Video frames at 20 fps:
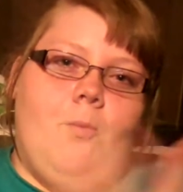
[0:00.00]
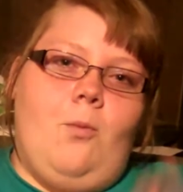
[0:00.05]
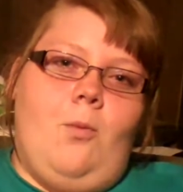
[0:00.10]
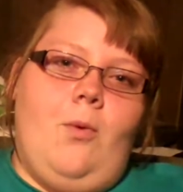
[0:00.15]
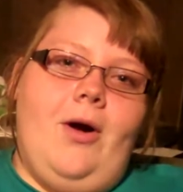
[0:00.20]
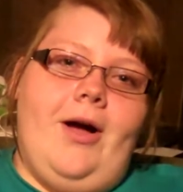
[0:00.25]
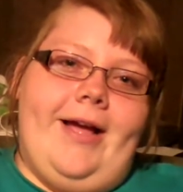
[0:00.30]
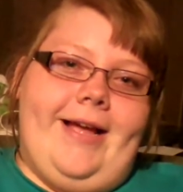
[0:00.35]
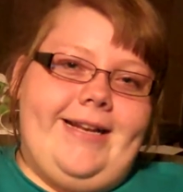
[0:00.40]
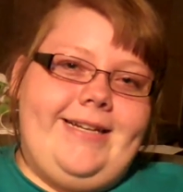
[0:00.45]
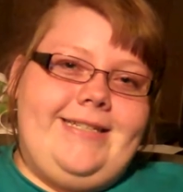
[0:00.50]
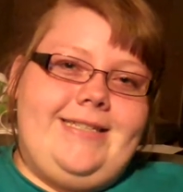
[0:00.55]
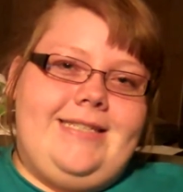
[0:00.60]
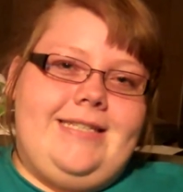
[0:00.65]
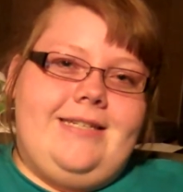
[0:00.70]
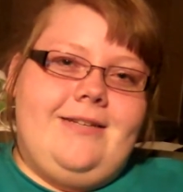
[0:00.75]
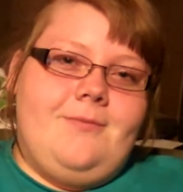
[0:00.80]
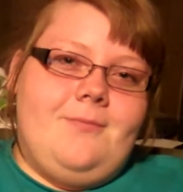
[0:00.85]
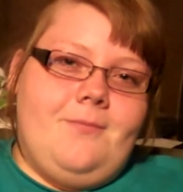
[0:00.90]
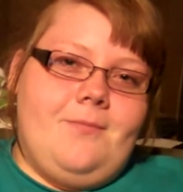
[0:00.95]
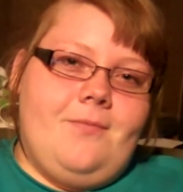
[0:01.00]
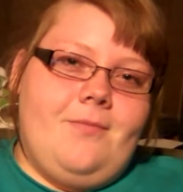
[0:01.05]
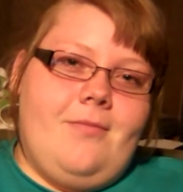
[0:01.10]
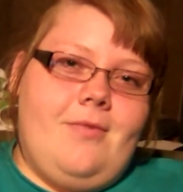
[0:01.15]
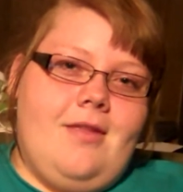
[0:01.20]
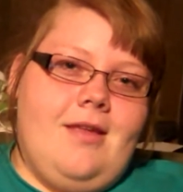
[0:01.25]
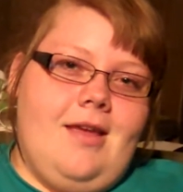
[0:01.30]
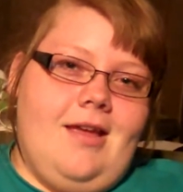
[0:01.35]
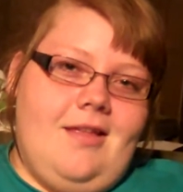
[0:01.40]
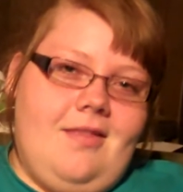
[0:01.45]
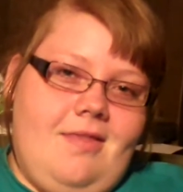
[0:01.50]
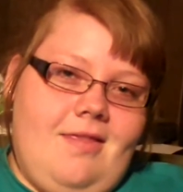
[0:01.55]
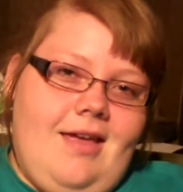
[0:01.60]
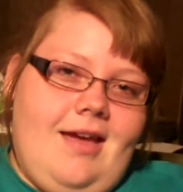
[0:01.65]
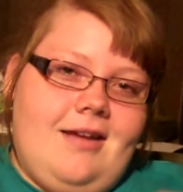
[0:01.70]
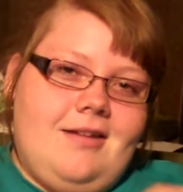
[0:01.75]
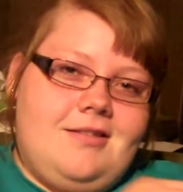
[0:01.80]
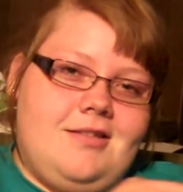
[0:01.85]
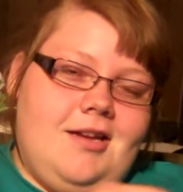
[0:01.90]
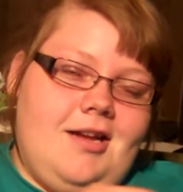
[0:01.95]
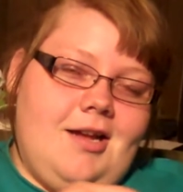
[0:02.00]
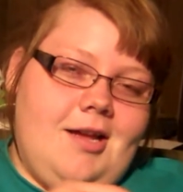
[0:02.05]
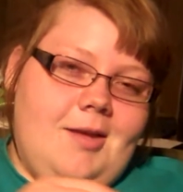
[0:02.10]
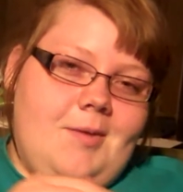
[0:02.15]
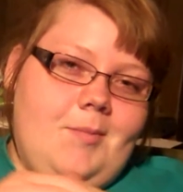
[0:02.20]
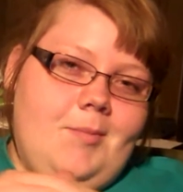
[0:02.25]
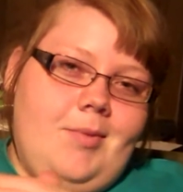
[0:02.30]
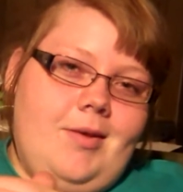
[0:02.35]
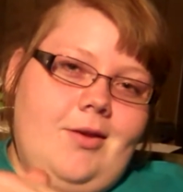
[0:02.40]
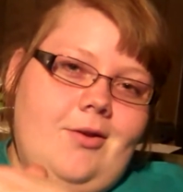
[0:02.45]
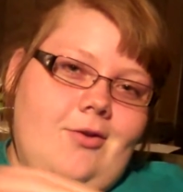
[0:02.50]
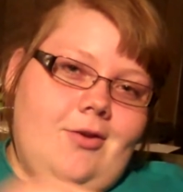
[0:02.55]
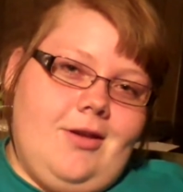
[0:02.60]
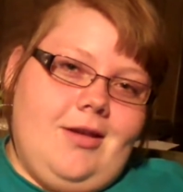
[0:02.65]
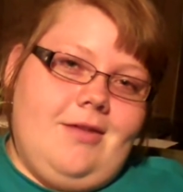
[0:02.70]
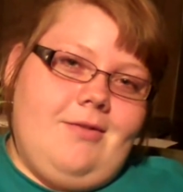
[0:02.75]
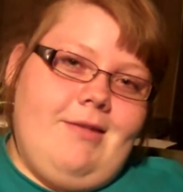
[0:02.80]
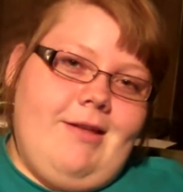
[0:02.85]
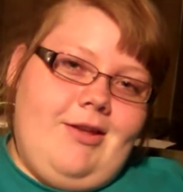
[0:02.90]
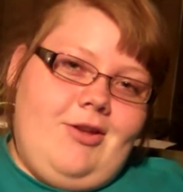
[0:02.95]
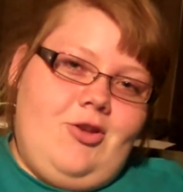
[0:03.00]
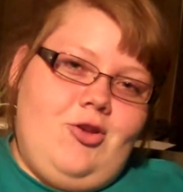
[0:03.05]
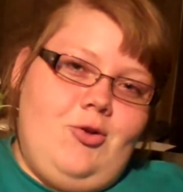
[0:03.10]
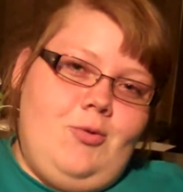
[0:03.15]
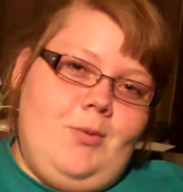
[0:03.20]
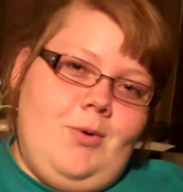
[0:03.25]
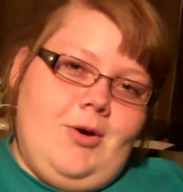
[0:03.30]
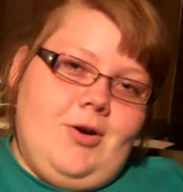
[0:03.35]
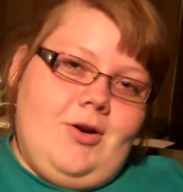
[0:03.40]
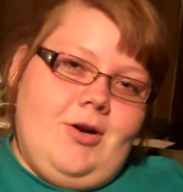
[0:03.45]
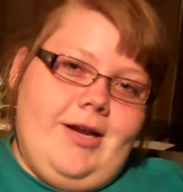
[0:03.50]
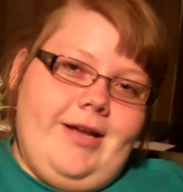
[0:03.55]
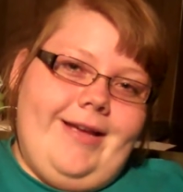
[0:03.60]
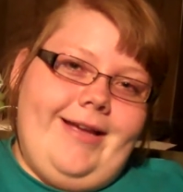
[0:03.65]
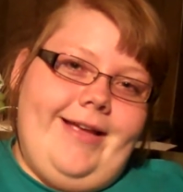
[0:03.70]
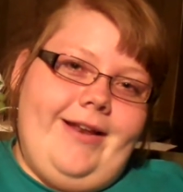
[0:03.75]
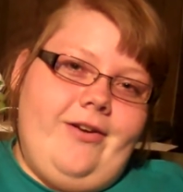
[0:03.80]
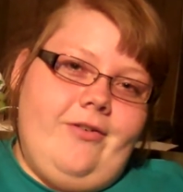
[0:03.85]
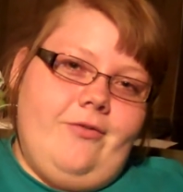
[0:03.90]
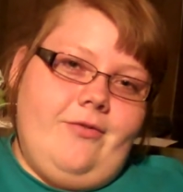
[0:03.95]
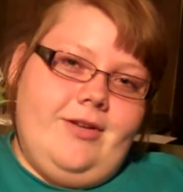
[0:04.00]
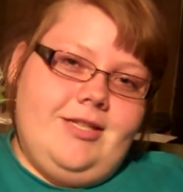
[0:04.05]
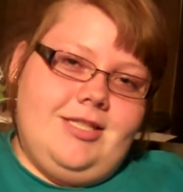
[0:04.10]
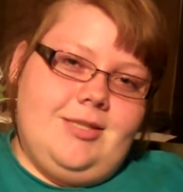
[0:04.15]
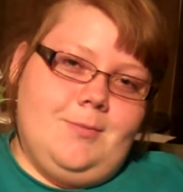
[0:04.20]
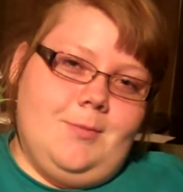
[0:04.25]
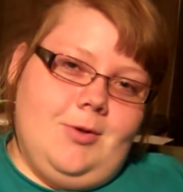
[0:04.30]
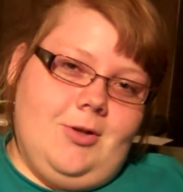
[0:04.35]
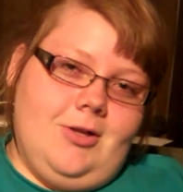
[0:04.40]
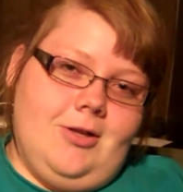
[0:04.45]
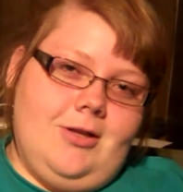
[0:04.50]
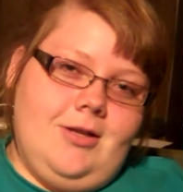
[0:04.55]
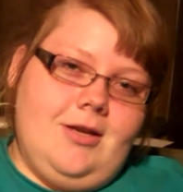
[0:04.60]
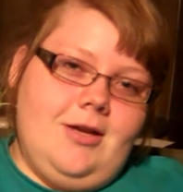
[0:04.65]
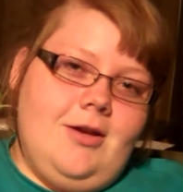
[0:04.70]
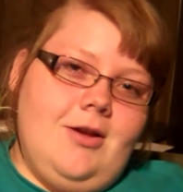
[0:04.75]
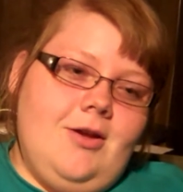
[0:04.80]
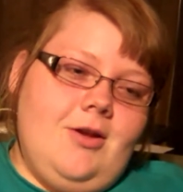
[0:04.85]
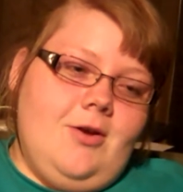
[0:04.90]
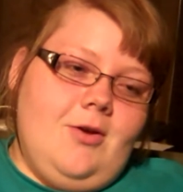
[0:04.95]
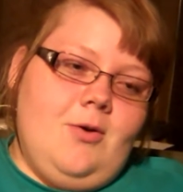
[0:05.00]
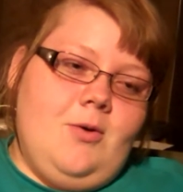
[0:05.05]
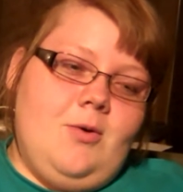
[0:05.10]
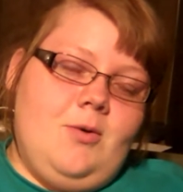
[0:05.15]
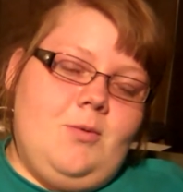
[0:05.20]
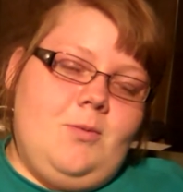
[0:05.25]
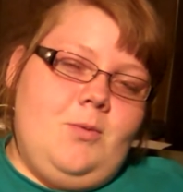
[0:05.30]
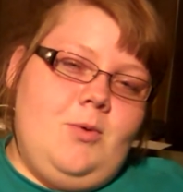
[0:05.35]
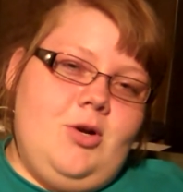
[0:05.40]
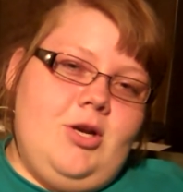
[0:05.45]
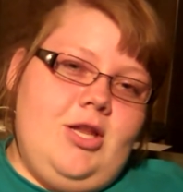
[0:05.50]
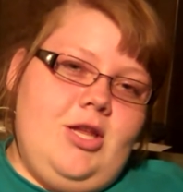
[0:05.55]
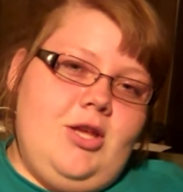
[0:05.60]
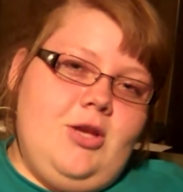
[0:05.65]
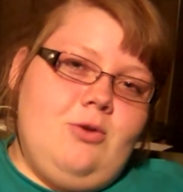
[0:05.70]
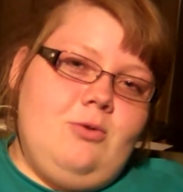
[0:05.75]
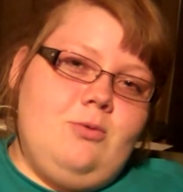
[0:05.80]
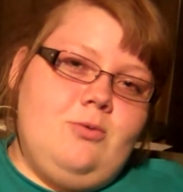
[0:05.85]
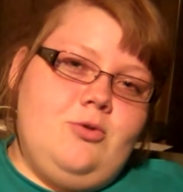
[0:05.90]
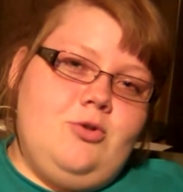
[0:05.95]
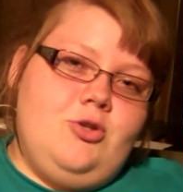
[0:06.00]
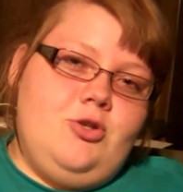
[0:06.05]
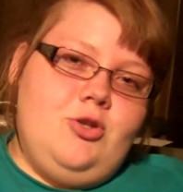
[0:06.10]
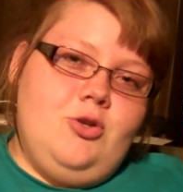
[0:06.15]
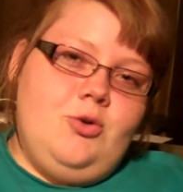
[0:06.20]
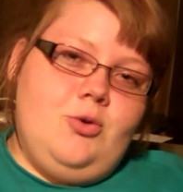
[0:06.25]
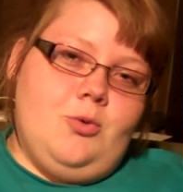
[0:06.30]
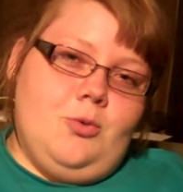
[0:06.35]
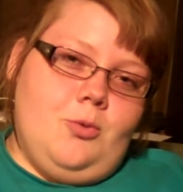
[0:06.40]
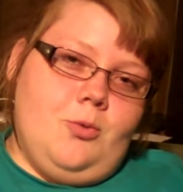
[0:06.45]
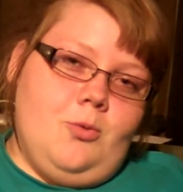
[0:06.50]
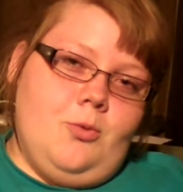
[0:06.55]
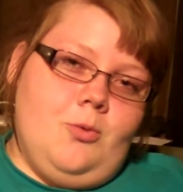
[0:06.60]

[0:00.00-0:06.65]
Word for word: What in that time period that you were invisible would you do